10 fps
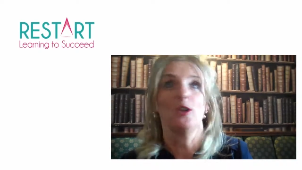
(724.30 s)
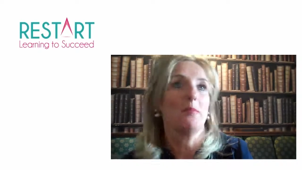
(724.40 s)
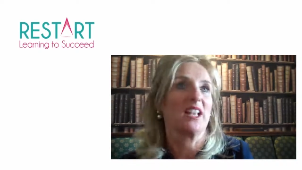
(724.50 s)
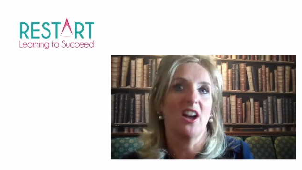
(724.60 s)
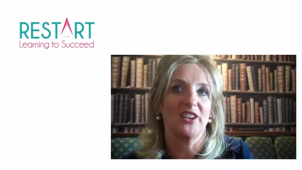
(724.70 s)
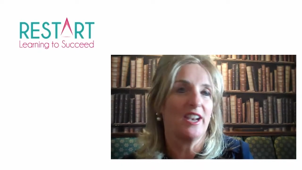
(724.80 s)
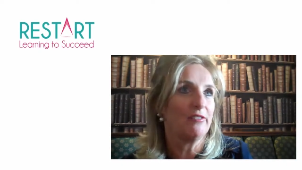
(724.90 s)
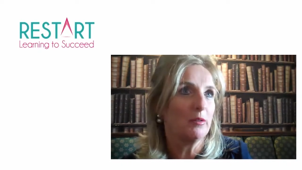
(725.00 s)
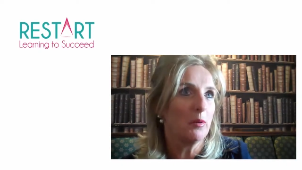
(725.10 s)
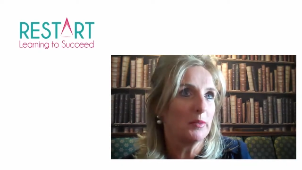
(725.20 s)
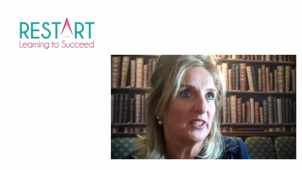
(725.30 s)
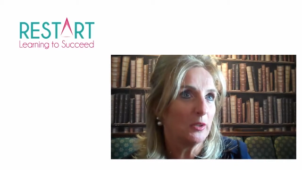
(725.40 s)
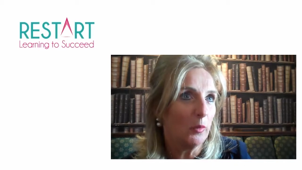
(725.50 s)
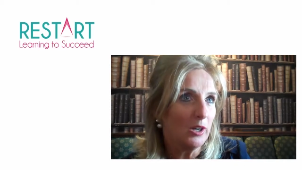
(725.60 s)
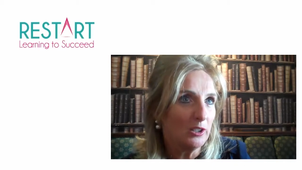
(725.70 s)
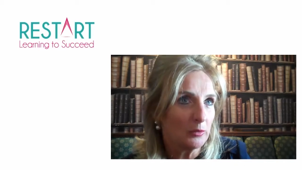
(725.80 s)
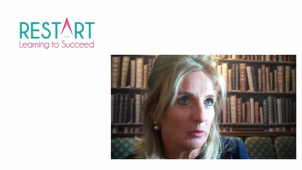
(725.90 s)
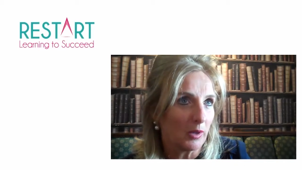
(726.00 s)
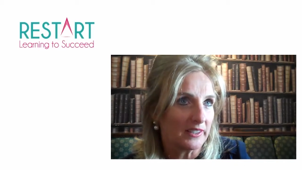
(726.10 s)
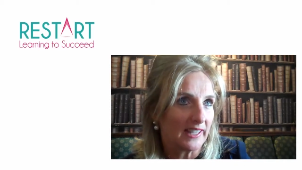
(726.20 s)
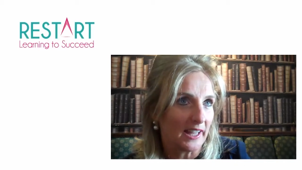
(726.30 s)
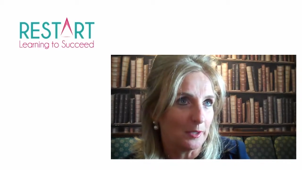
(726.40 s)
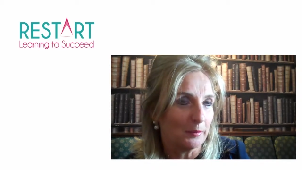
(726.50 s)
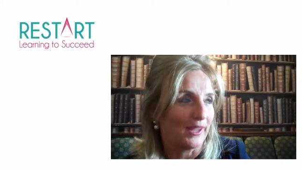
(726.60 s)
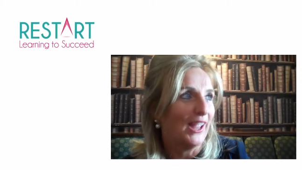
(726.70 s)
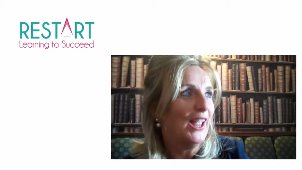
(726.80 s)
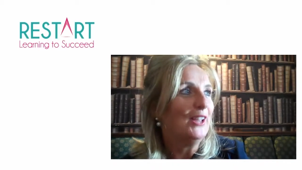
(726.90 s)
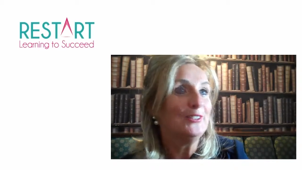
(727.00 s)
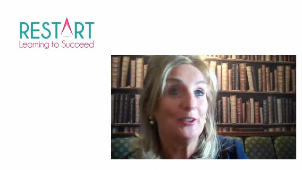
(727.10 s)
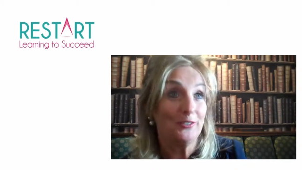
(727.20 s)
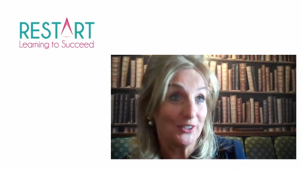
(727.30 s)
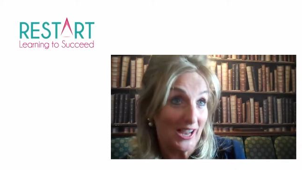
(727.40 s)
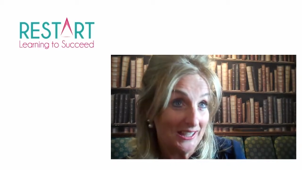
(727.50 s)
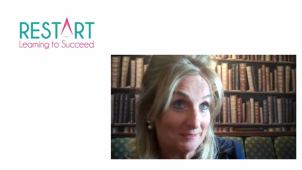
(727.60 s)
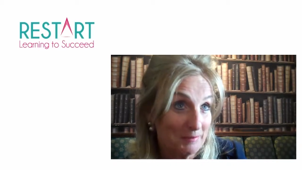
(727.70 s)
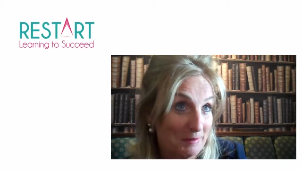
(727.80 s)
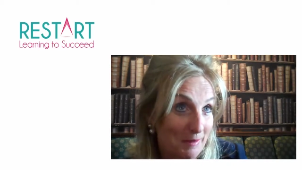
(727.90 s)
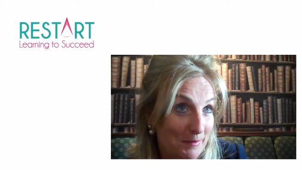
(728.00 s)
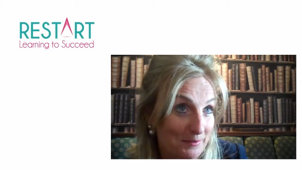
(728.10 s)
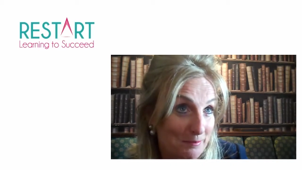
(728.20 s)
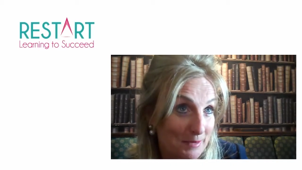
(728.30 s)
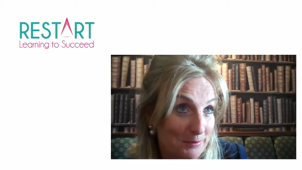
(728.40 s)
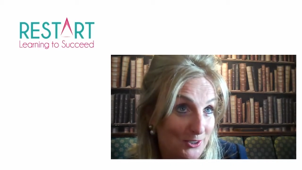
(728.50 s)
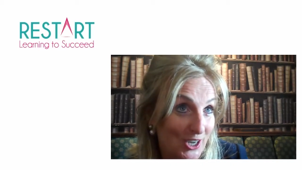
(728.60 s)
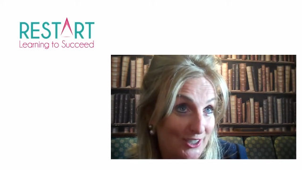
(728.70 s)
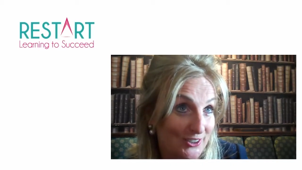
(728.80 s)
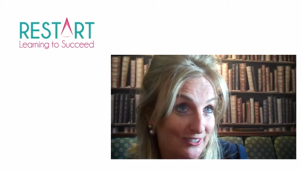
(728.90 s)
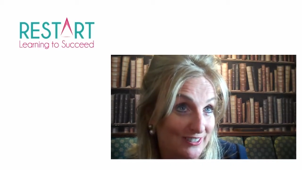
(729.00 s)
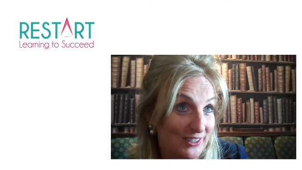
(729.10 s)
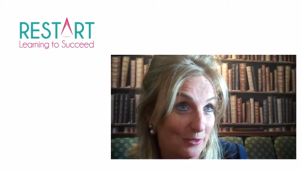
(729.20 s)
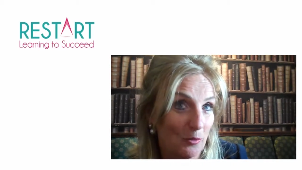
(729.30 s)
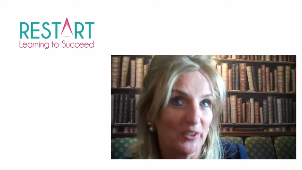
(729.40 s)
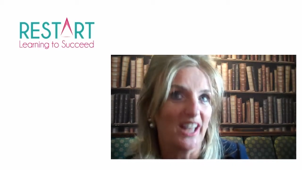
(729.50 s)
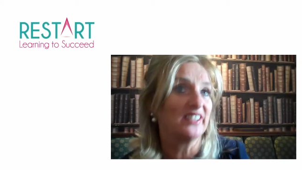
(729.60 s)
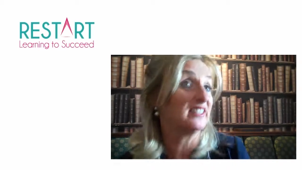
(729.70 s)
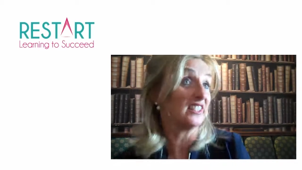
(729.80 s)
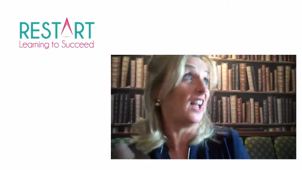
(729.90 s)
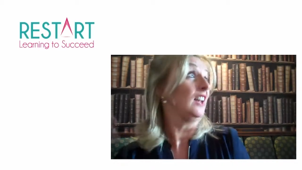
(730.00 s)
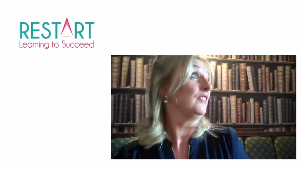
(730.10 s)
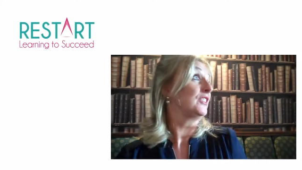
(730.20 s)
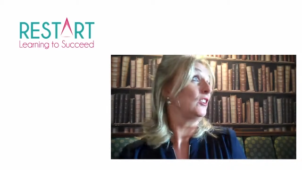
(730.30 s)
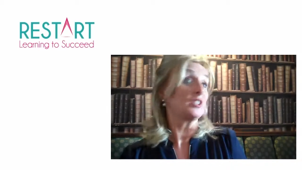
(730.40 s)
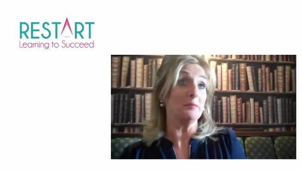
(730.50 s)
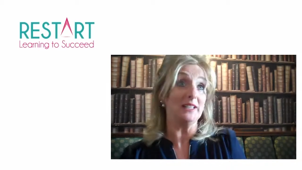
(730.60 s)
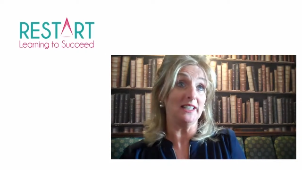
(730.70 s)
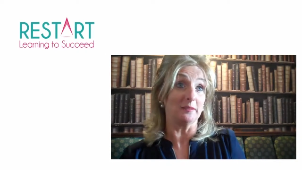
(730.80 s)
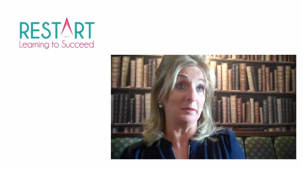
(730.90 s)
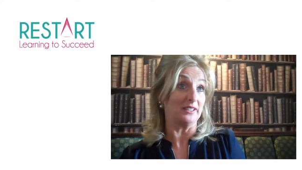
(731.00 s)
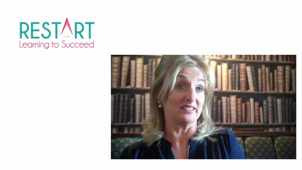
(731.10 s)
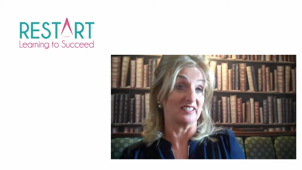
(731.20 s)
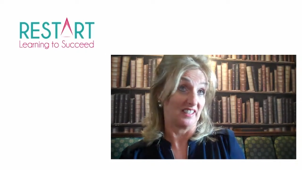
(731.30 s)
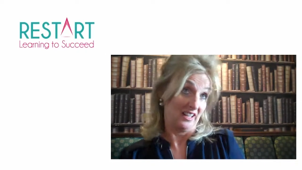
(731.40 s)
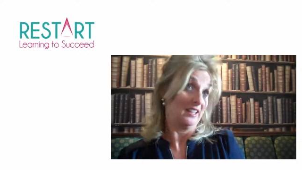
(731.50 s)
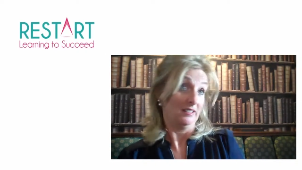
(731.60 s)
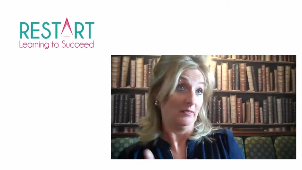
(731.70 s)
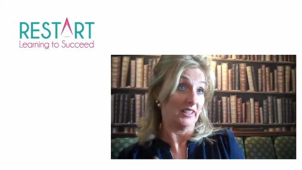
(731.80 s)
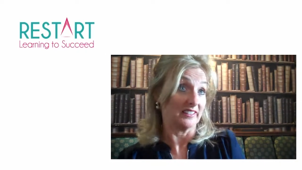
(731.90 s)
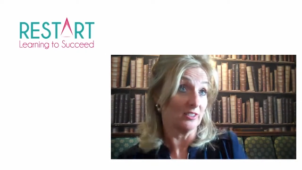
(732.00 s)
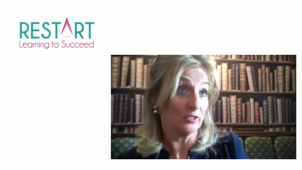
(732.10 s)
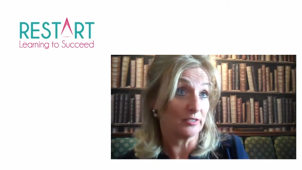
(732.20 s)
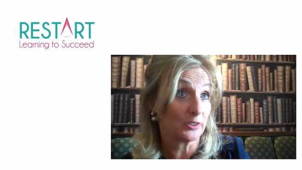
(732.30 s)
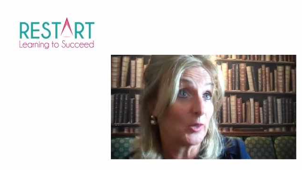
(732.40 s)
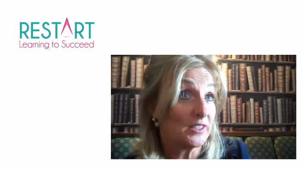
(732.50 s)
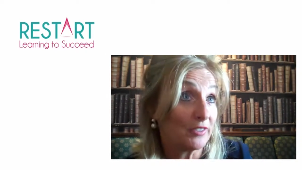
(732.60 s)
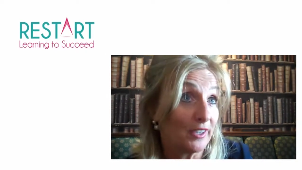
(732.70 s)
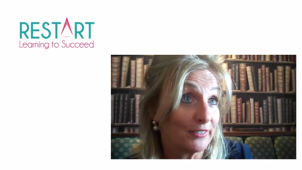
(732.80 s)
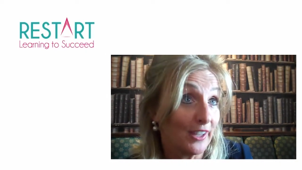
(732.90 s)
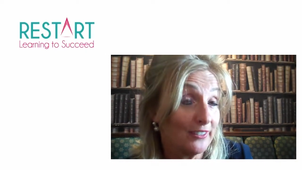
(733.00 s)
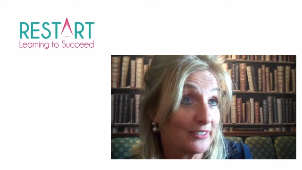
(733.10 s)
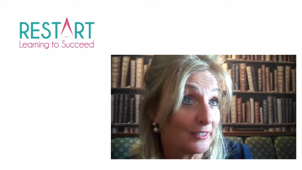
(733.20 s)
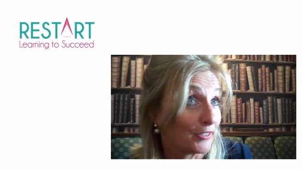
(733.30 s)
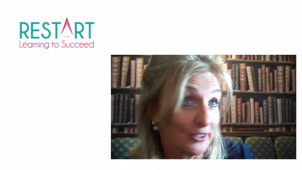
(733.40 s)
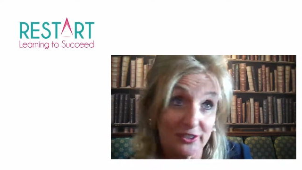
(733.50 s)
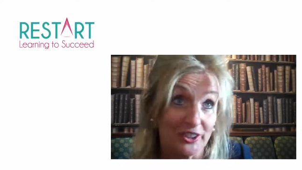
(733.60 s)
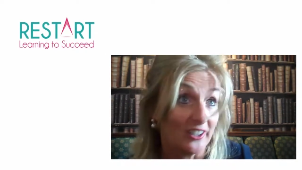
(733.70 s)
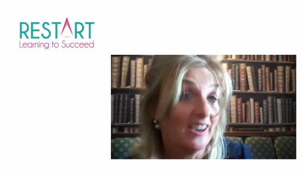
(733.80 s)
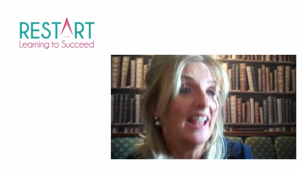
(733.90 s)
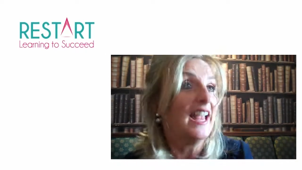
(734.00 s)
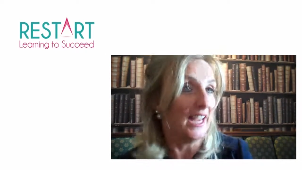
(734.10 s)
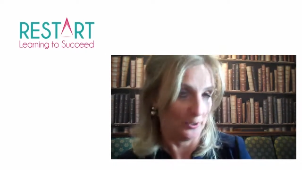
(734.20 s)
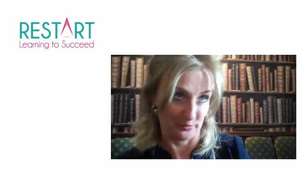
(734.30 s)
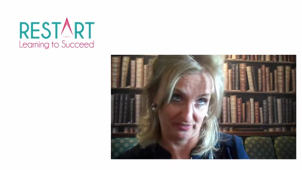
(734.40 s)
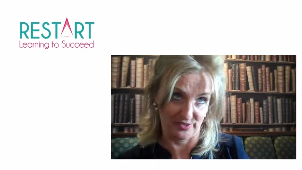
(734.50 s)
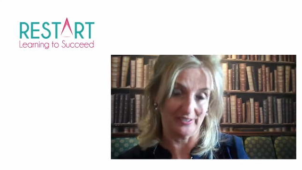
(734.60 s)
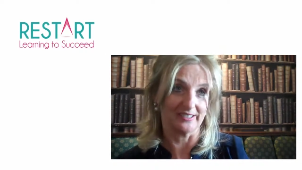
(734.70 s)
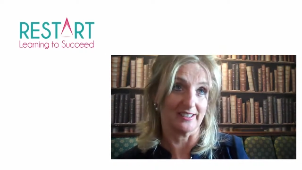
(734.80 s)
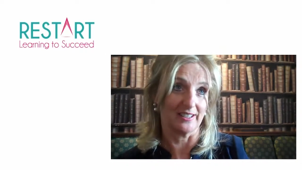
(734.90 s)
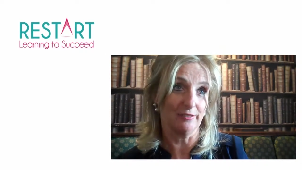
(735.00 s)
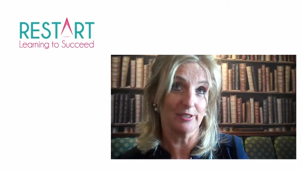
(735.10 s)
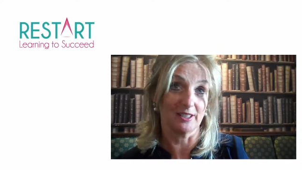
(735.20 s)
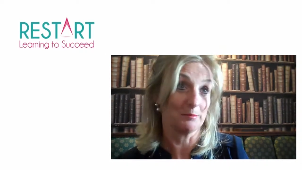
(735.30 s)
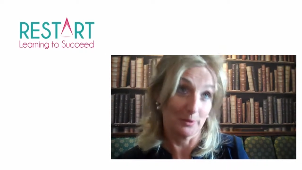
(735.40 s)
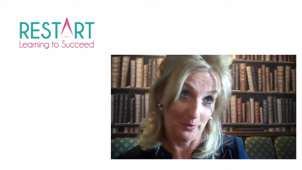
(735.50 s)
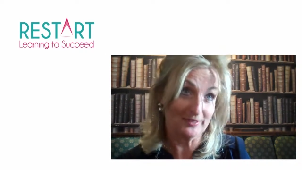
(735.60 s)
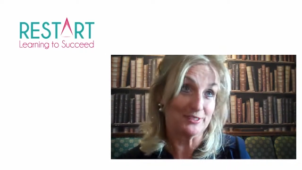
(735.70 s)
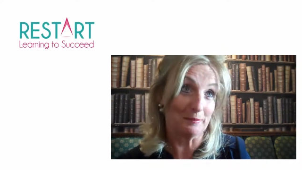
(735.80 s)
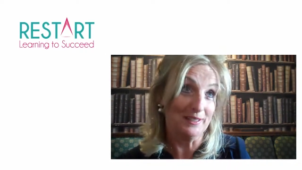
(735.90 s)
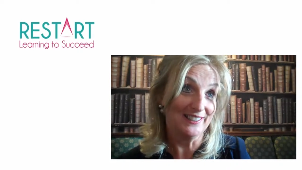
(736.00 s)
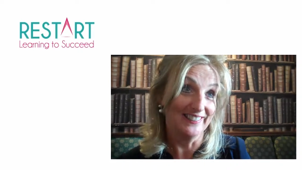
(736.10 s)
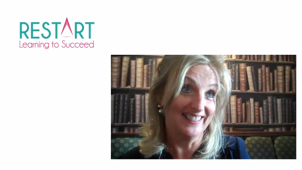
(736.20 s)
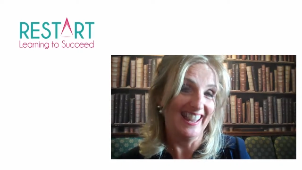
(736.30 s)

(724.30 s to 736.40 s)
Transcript: oh my God, every woman in the world will want Canopi. So if you'd asked me on my projections year one, I'd have said, I'll have sold 1 million pieces. Well, I sold 25,000 the first year. It was very significant, but it wasn't 1 million.